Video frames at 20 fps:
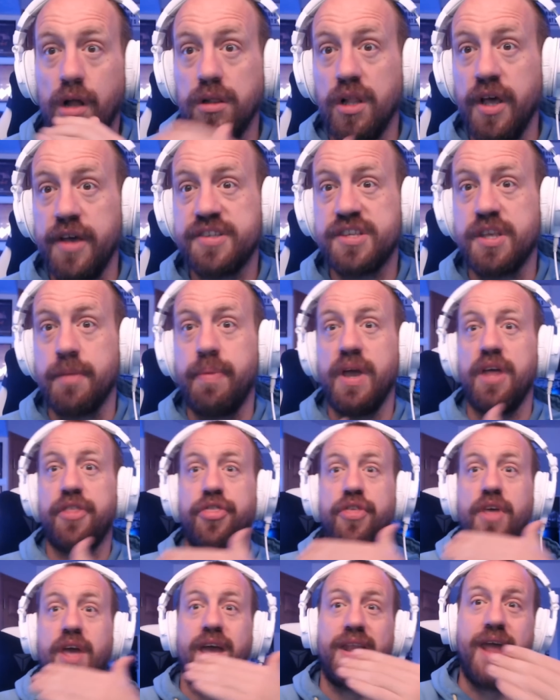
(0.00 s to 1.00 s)

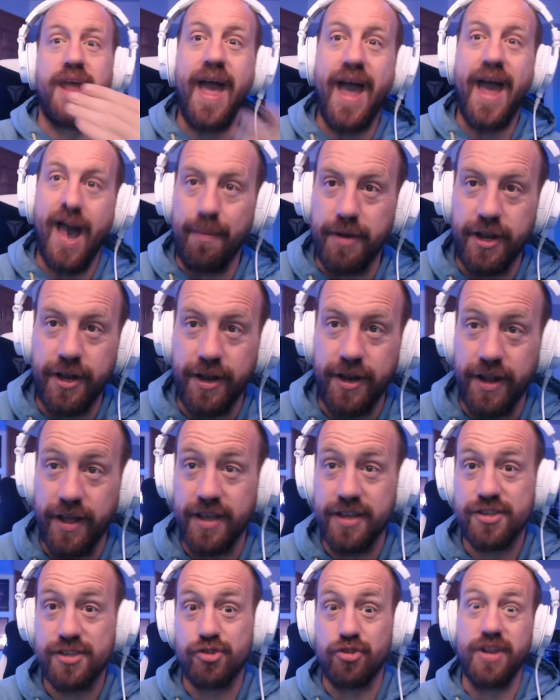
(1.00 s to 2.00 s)
Elizabeth inhabited
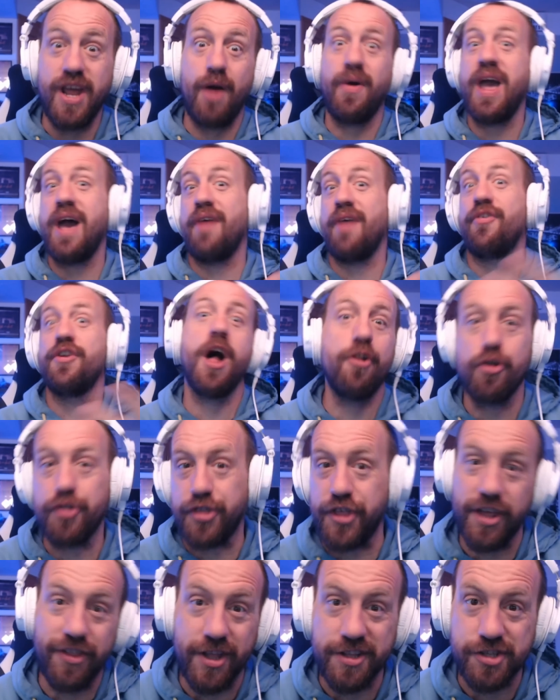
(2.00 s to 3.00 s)
it. So now we have another
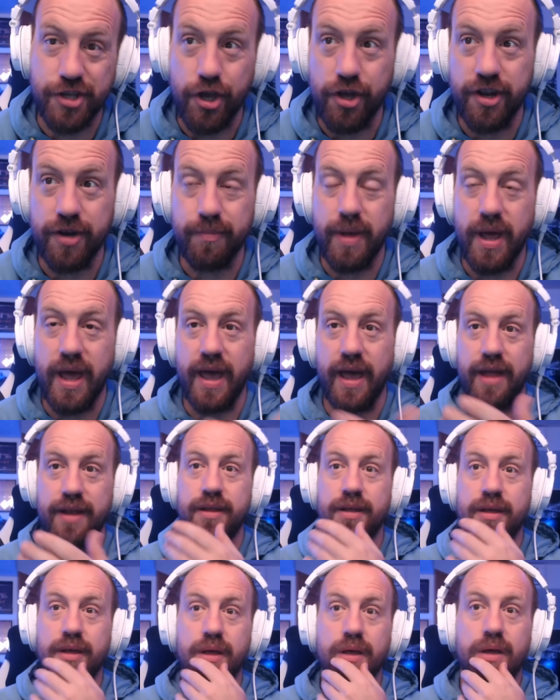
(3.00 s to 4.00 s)
thing that's good and
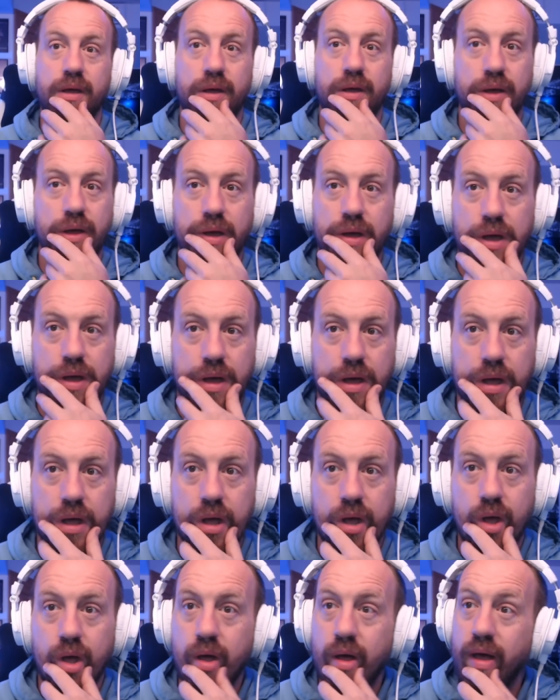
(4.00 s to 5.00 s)
bad.
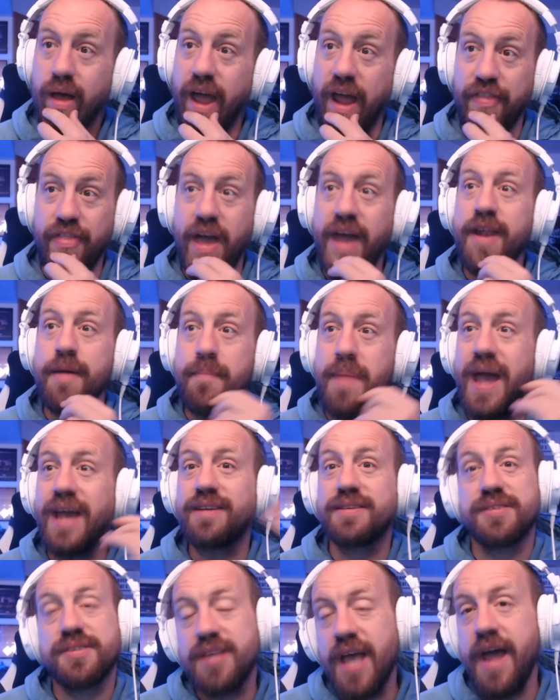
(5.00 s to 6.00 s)
And then it
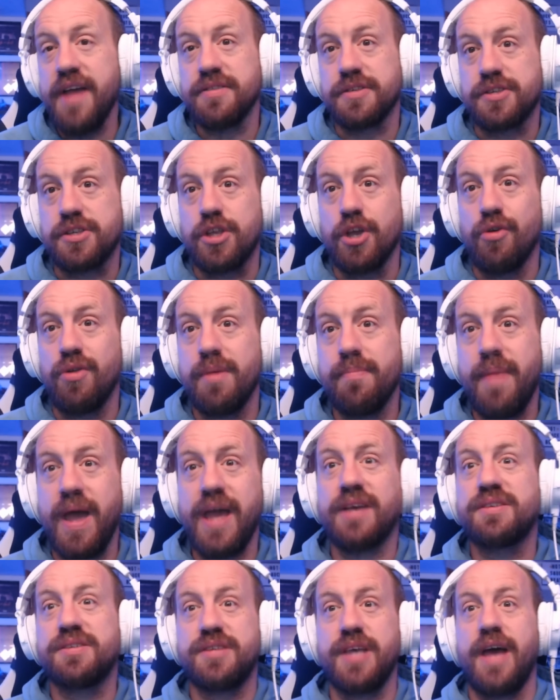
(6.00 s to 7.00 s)
makes sense, dude. It
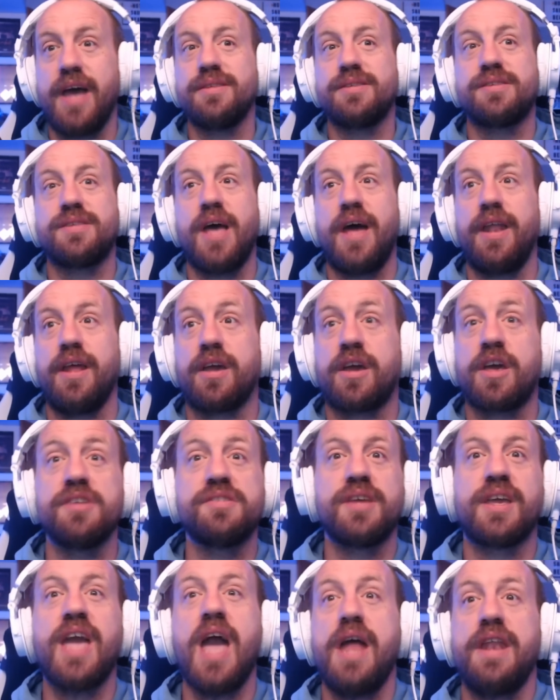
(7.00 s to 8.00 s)
makes sense that it, because
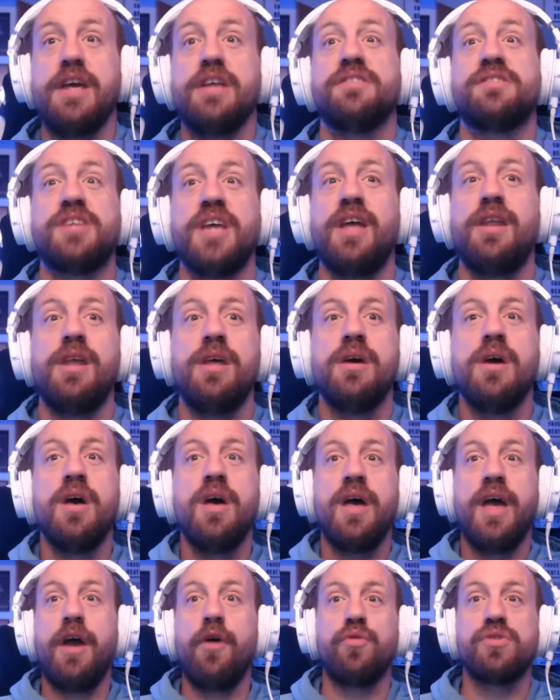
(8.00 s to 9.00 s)
again, it did it.
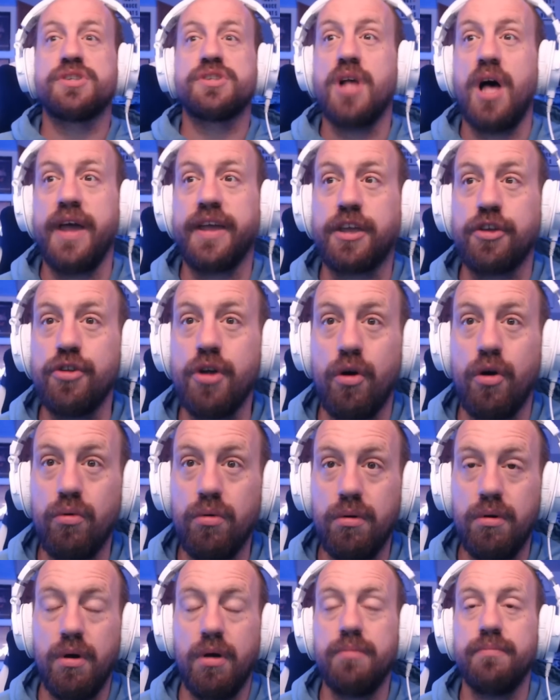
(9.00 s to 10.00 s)
It was like, you know,
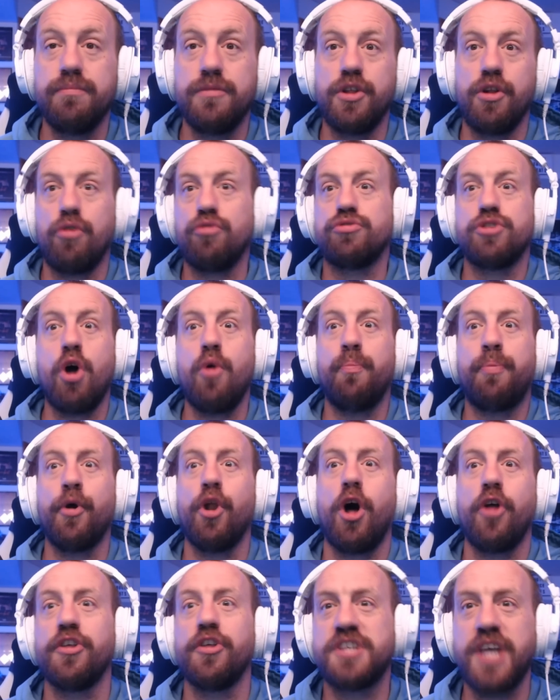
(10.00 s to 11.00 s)
don't put
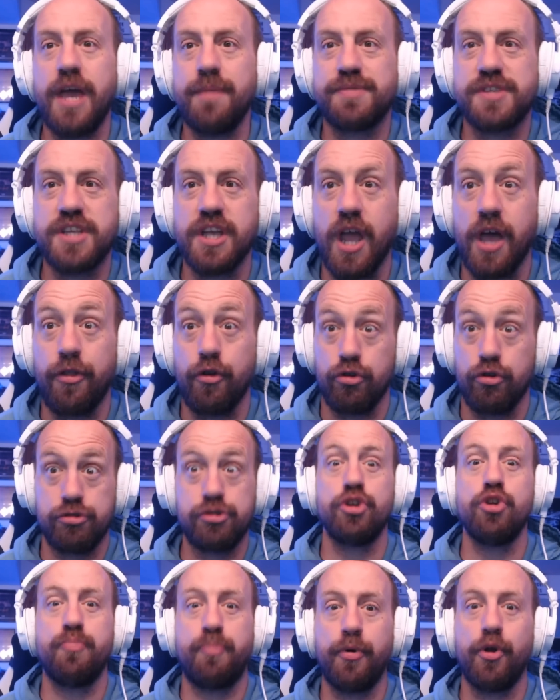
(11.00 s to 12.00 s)
all the tapes together.
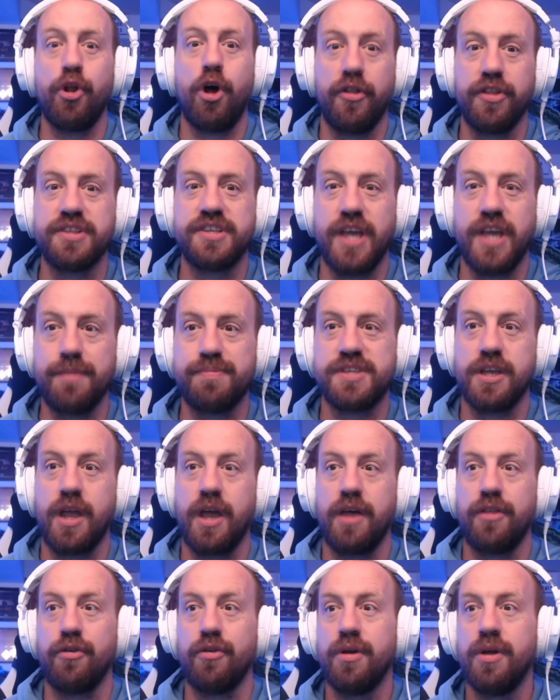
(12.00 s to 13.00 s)
Do put all the tapes
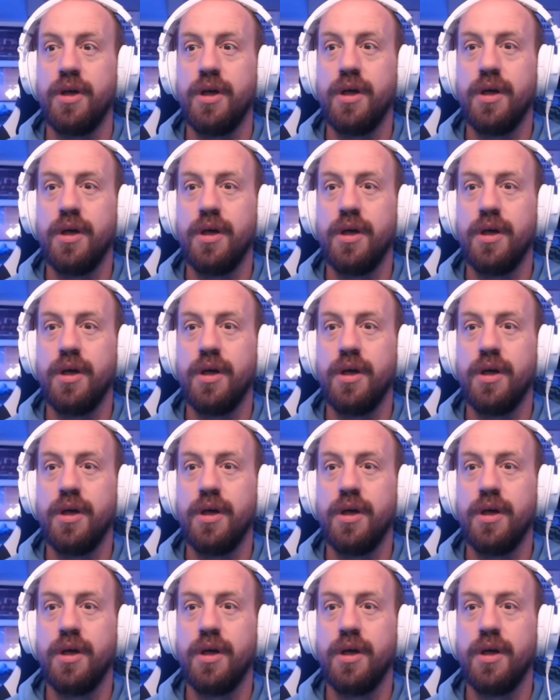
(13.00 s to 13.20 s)
together.